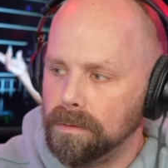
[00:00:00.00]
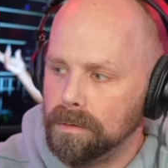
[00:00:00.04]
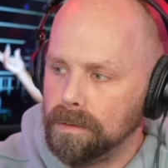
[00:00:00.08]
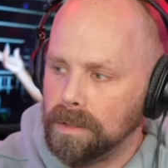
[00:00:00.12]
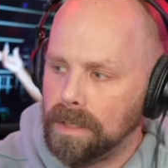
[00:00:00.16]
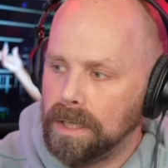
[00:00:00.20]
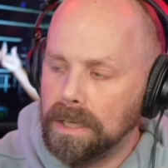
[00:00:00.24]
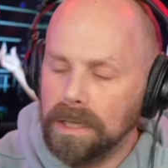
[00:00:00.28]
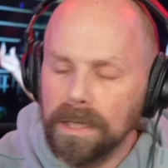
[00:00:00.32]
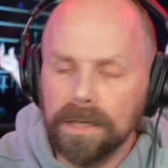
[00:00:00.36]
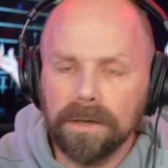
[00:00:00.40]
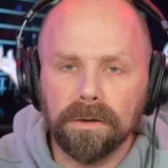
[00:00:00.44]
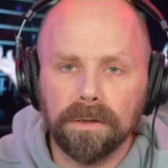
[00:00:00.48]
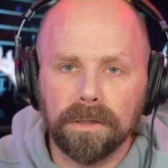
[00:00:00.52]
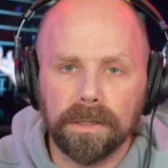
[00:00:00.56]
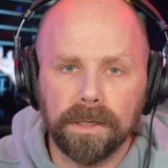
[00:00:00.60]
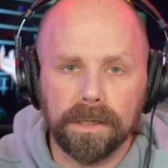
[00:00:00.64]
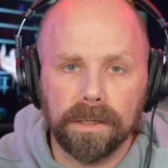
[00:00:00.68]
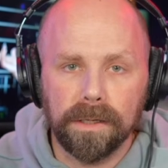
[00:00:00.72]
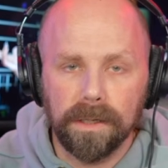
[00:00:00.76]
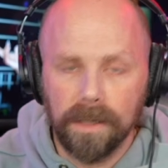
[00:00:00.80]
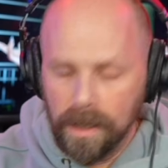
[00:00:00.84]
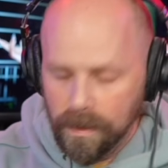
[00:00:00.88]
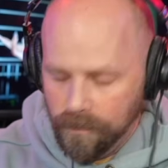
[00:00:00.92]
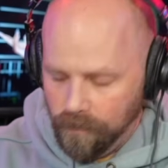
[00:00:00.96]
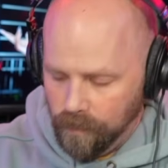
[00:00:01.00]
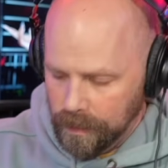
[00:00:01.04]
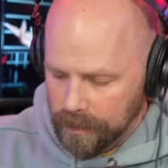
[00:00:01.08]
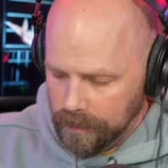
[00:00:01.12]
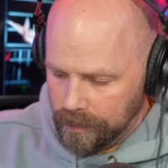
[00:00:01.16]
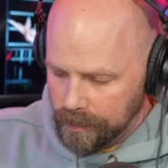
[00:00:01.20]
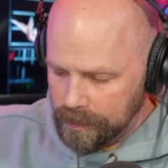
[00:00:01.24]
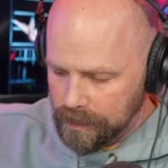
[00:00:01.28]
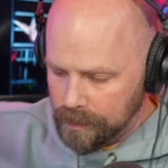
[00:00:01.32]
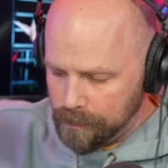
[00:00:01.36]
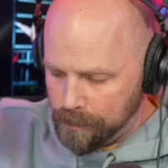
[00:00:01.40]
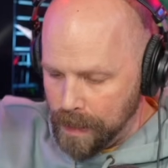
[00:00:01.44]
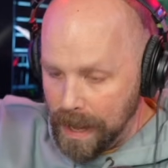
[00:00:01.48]
Clearly, if we
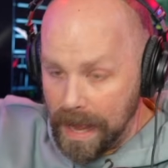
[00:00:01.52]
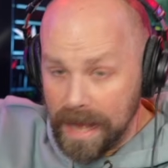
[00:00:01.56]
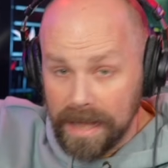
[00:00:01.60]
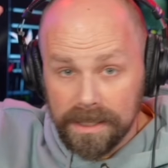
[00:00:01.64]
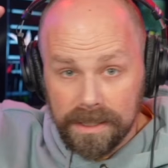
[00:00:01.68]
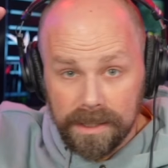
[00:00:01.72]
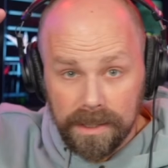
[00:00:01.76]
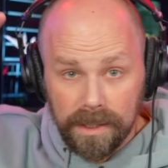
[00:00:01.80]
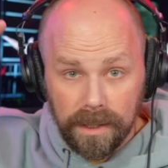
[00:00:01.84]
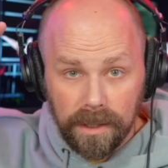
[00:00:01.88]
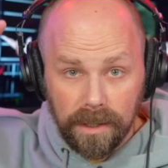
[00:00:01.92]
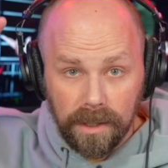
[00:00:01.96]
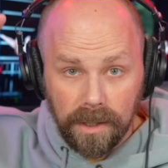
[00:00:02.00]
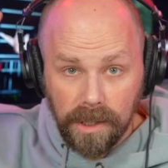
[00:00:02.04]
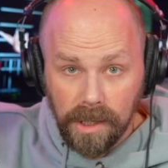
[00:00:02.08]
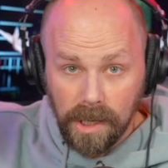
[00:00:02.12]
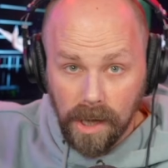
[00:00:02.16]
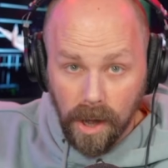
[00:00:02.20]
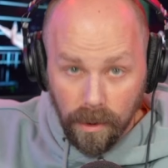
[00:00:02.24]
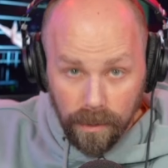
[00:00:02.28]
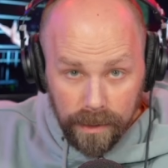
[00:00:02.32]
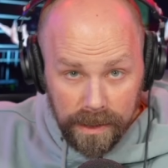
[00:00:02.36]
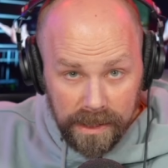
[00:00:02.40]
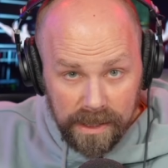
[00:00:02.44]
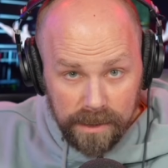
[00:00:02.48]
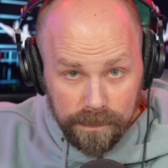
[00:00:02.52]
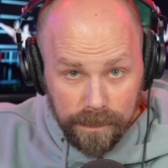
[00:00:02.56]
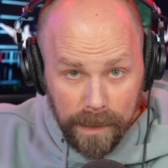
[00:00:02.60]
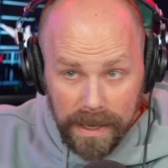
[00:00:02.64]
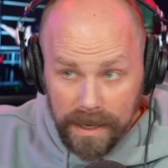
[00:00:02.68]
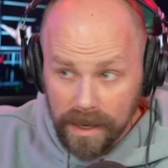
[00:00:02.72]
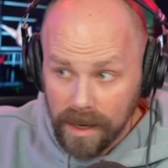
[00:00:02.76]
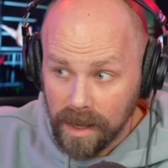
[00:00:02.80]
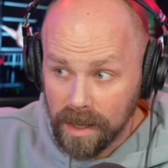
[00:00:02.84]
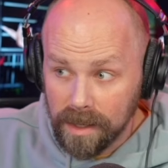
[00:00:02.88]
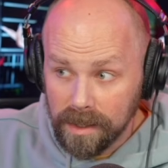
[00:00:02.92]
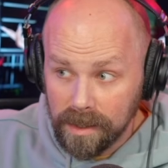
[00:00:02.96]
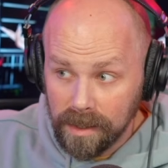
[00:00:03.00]
look at the paths that Cody has
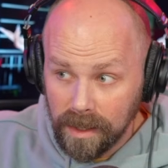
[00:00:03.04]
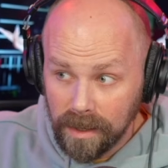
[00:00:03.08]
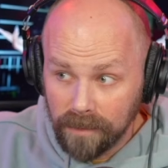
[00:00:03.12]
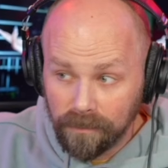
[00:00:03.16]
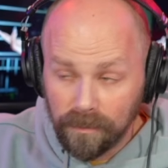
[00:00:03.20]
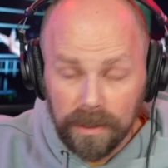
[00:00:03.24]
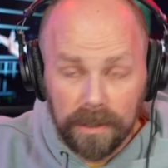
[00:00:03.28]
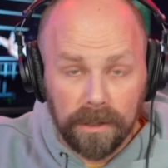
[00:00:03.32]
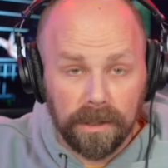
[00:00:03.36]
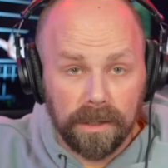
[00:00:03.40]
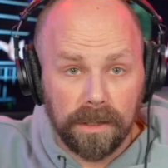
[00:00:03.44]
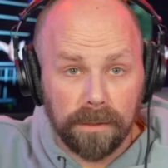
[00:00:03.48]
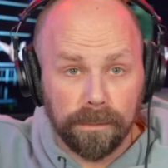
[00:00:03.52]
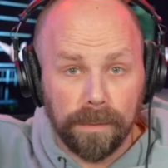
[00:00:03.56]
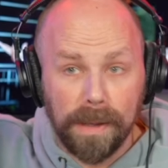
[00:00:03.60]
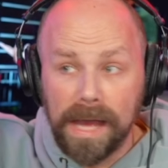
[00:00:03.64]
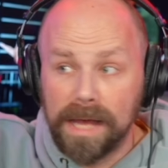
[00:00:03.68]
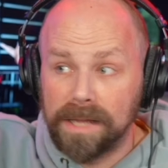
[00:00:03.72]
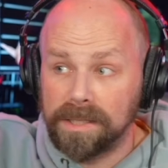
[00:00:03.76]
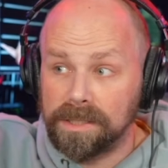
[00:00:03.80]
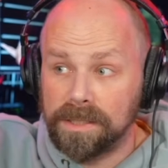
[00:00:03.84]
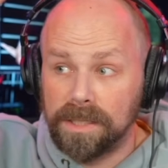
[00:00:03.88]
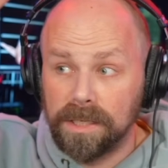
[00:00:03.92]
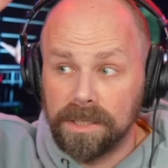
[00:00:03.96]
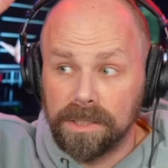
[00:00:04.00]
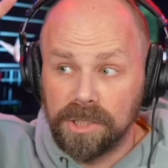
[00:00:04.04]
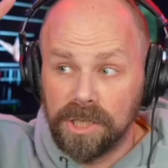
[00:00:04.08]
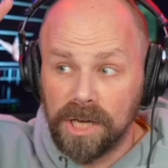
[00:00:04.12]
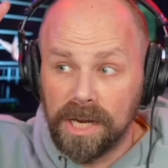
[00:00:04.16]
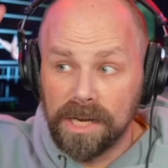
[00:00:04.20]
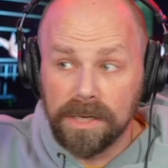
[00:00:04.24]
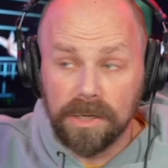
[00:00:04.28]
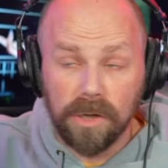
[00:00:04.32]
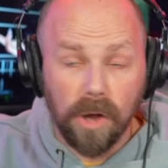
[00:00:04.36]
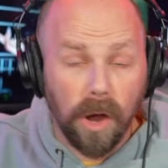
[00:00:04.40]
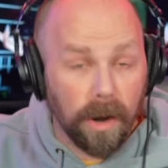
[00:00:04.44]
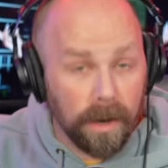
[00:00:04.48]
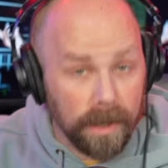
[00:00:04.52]
been on, if we look at the paths that
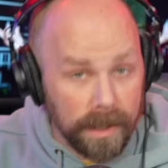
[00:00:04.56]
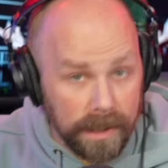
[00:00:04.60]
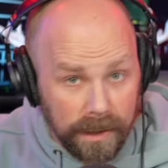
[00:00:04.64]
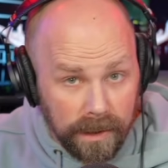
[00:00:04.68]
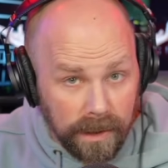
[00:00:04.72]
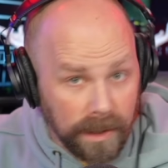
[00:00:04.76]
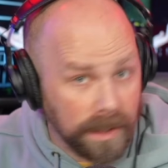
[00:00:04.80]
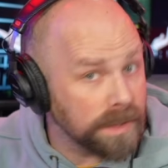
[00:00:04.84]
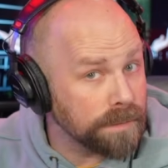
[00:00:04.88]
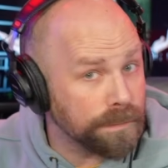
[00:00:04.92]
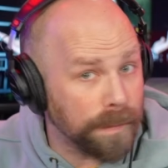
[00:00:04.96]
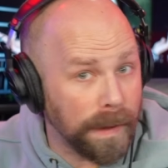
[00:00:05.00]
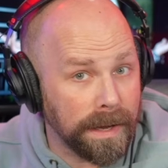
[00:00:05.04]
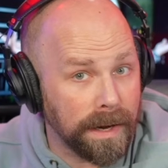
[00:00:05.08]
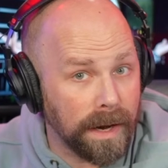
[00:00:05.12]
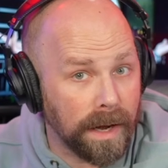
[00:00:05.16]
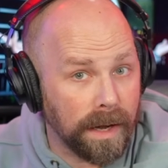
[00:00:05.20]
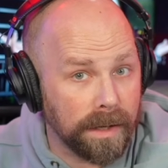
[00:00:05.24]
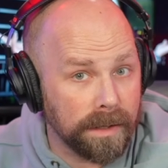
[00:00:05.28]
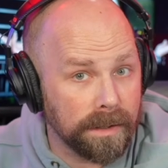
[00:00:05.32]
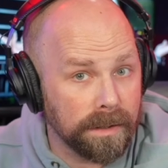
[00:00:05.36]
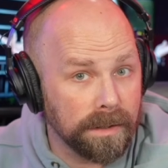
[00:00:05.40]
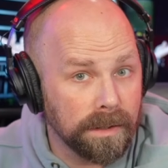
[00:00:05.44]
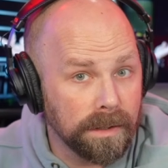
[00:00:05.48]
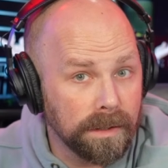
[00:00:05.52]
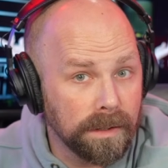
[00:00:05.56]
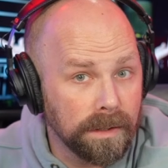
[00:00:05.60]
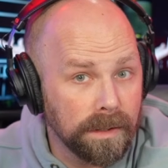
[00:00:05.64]
Jade Cargill has been on,